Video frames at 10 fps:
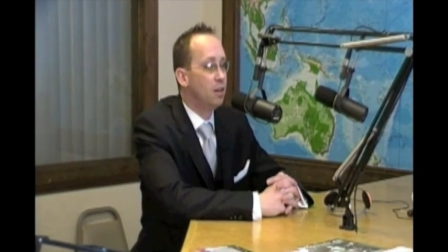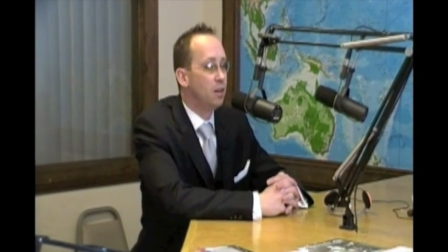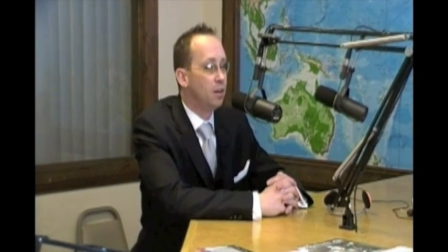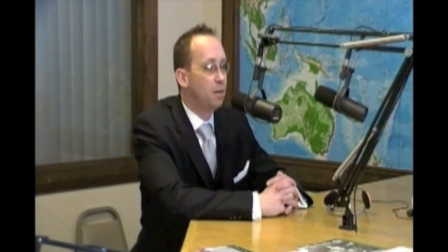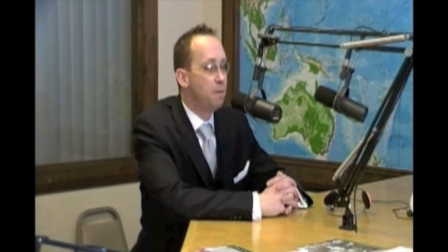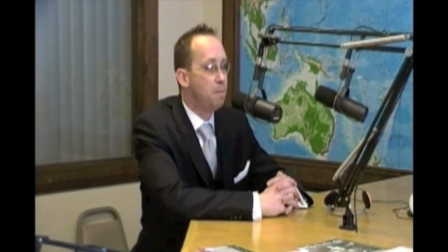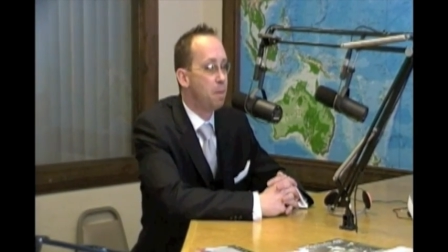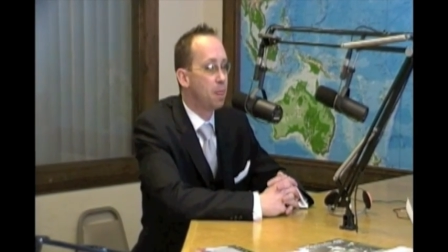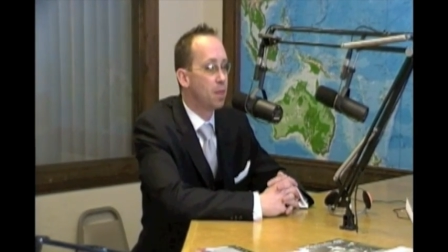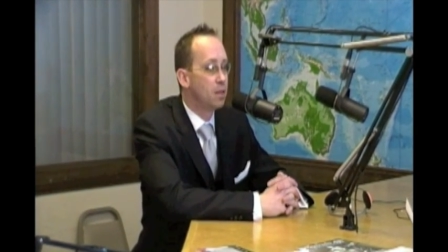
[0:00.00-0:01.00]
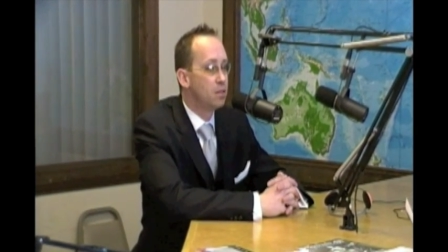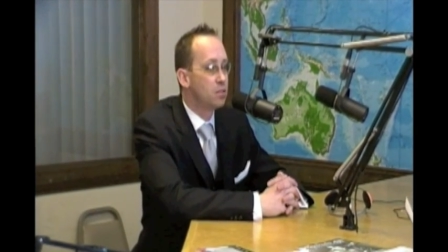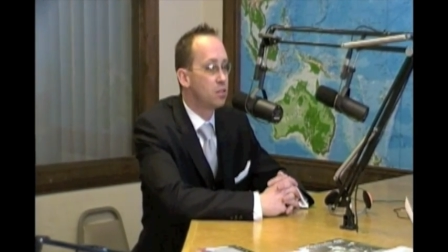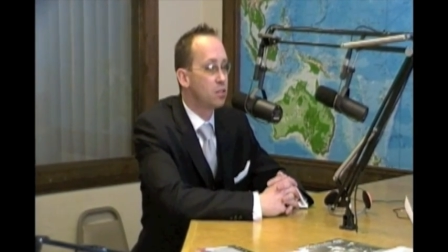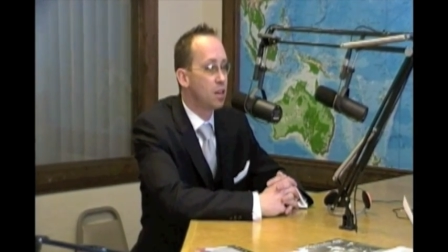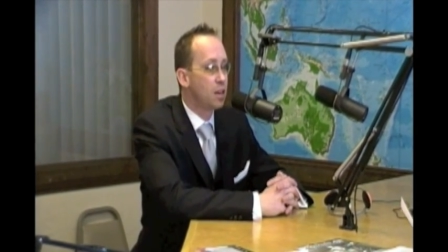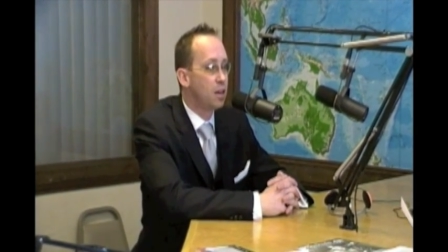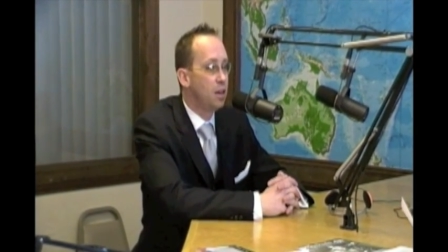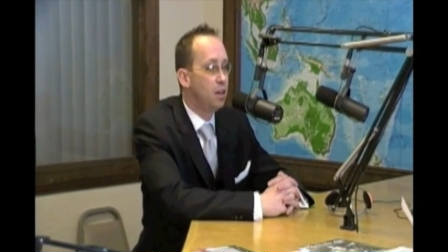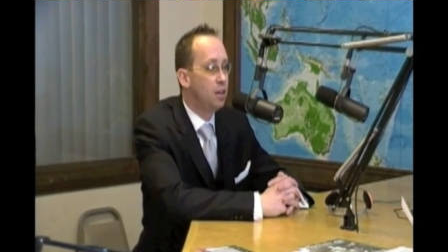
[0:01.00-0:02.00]
It's
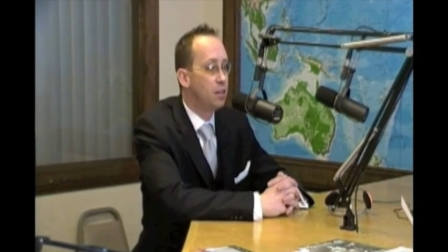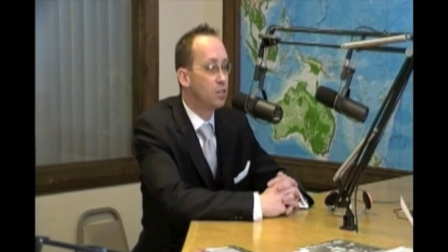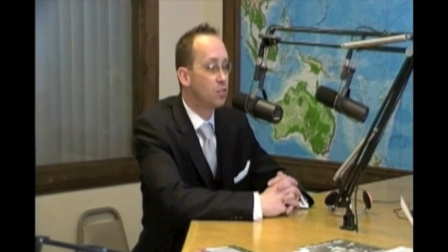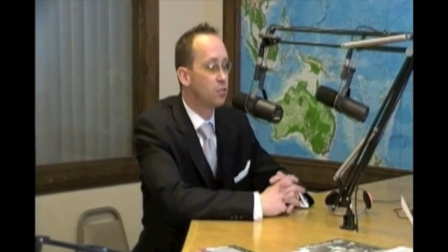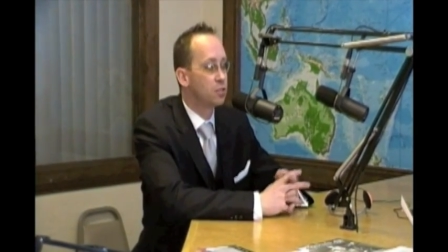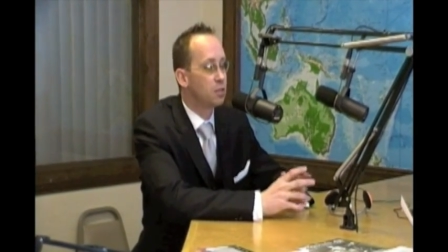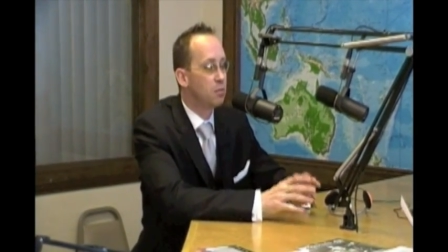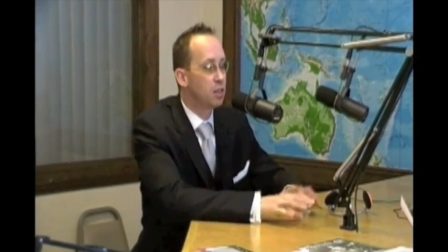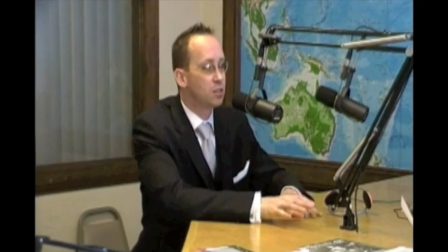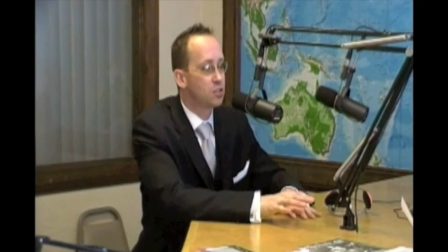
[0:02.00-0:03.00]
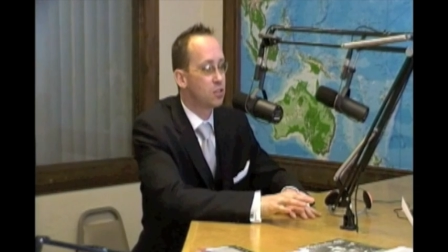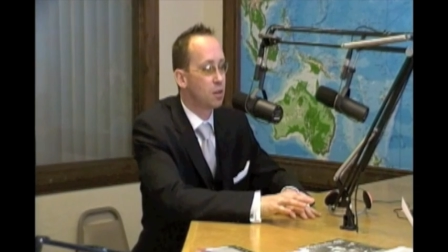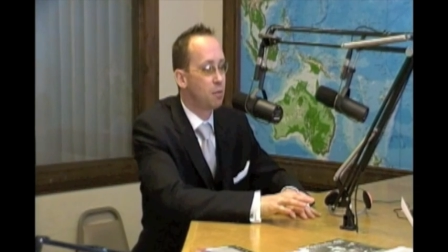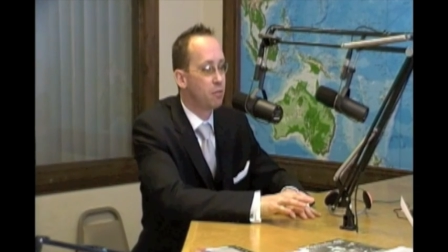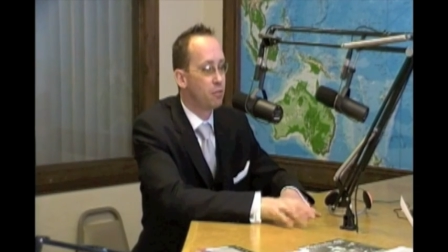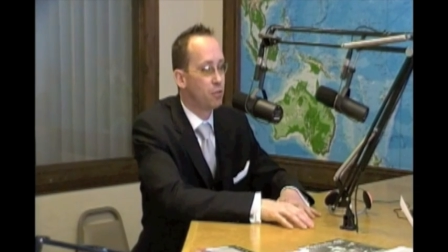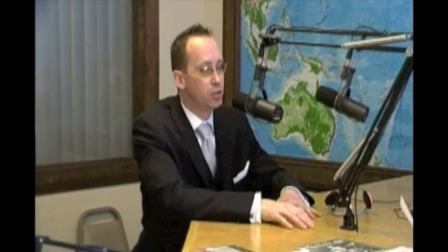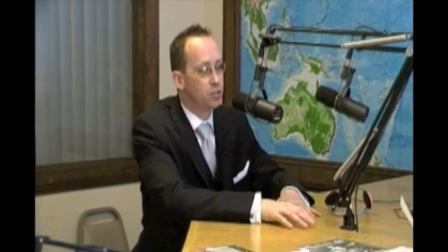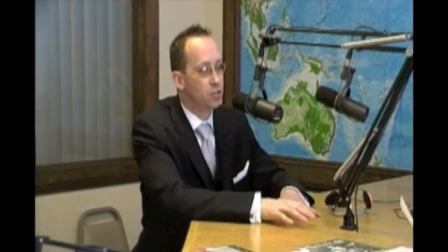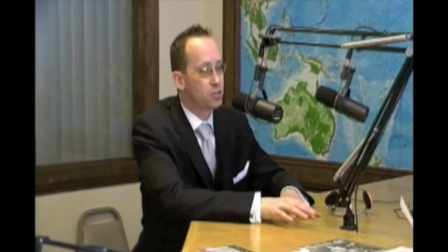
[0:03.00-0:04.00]
interesting because some of the
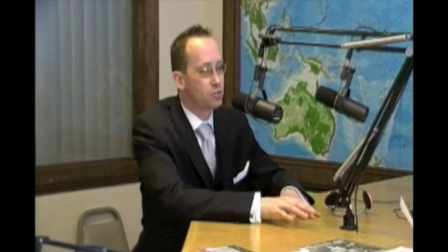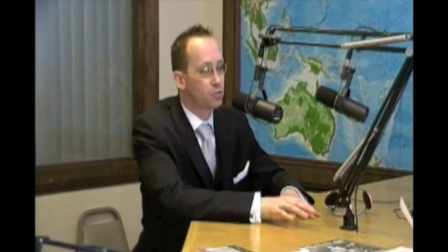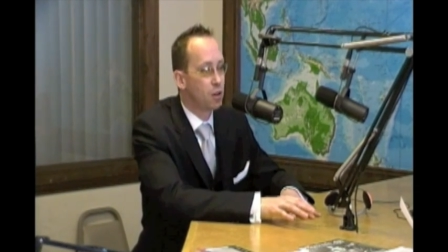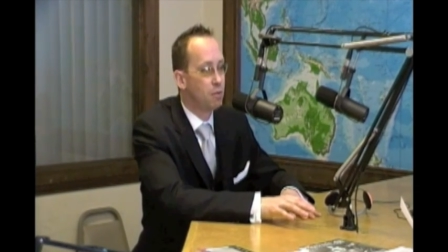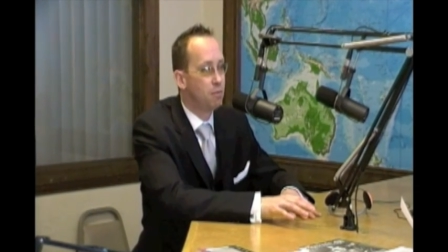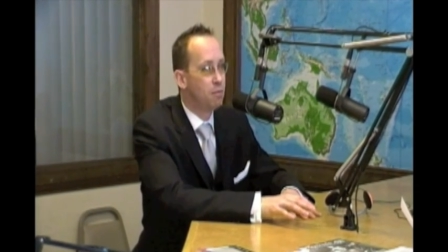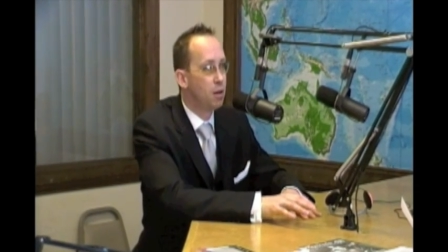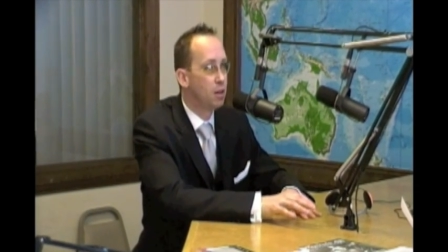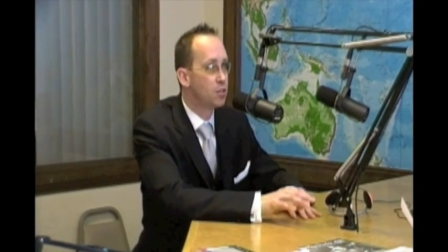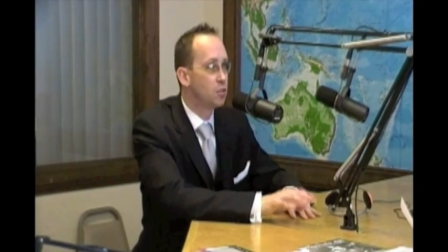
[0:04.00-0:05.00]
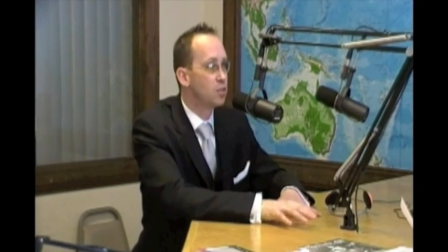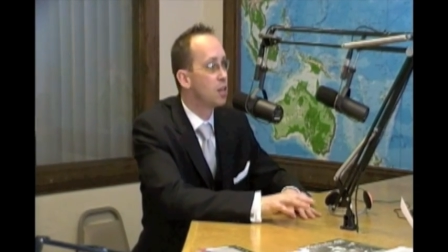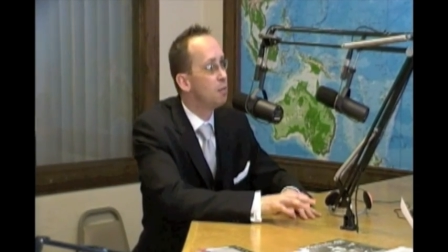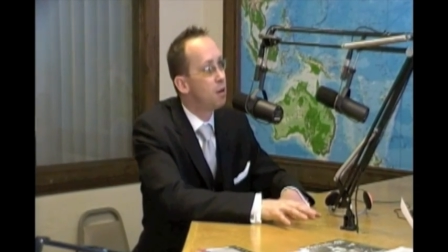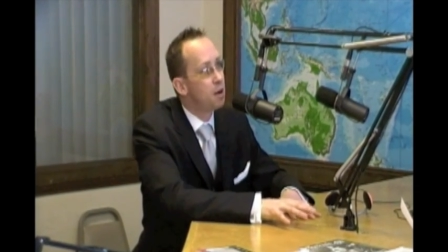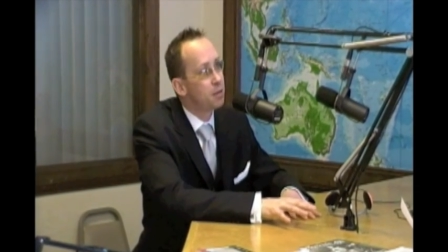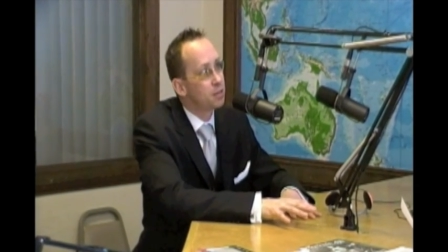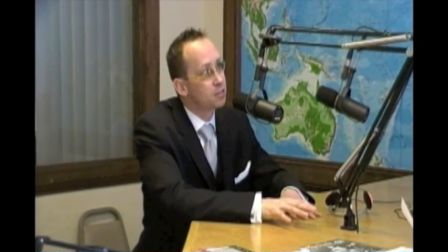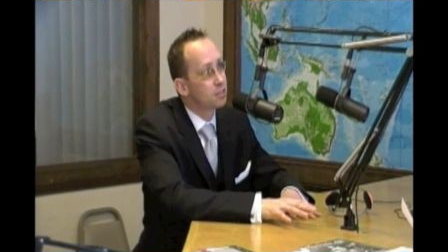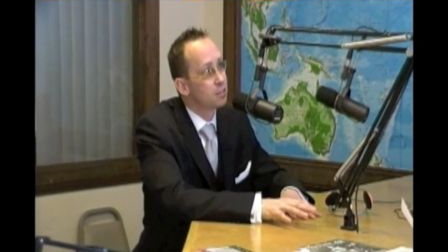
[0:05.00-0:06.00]
footage is from suicide
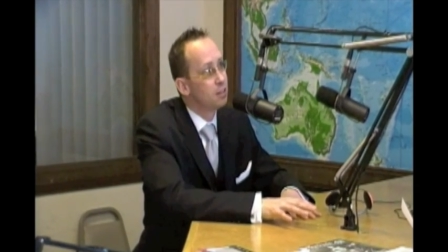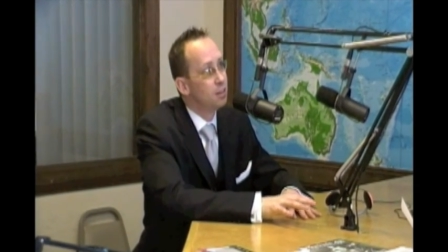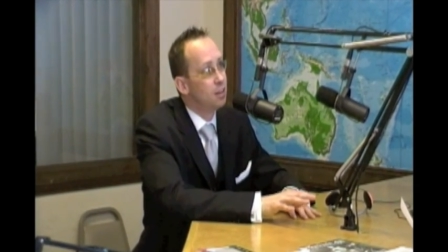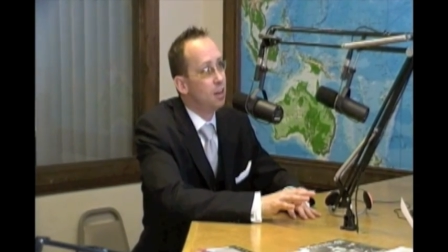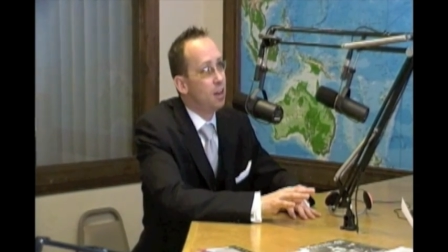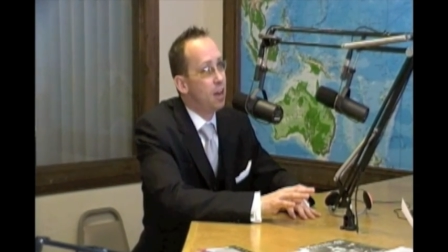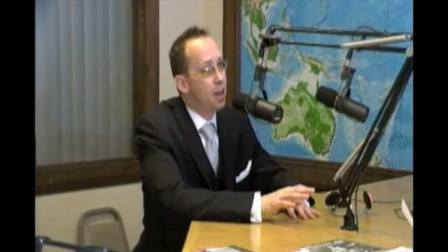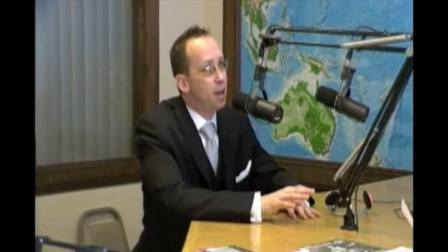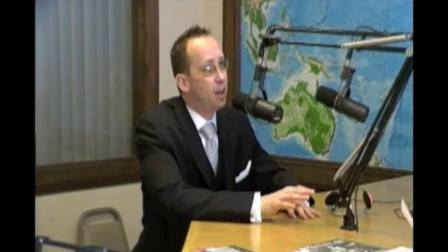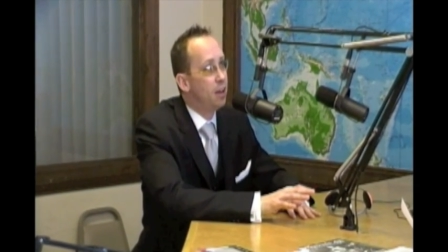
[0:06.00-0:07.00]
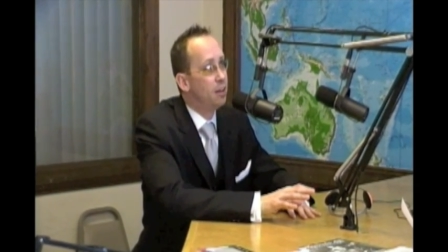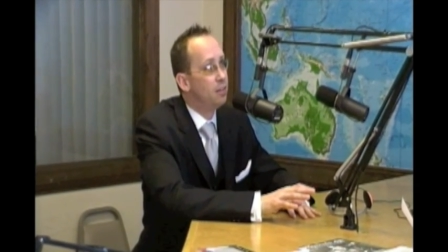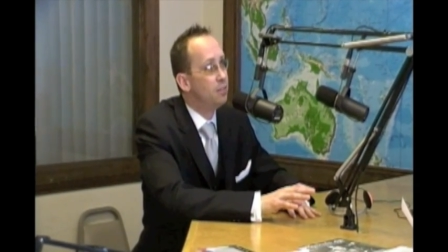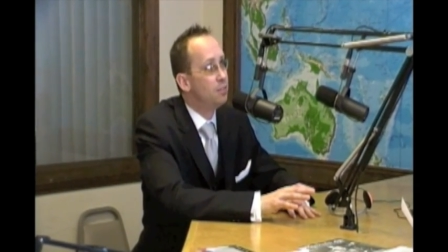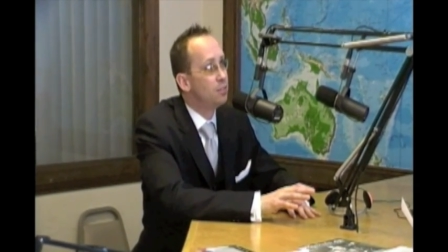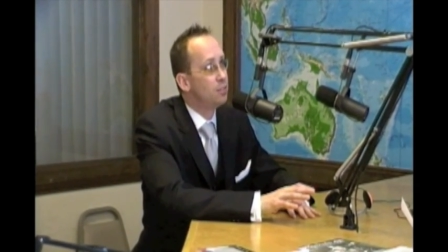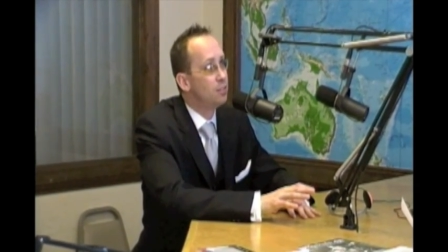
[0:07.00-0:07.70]
bombings, and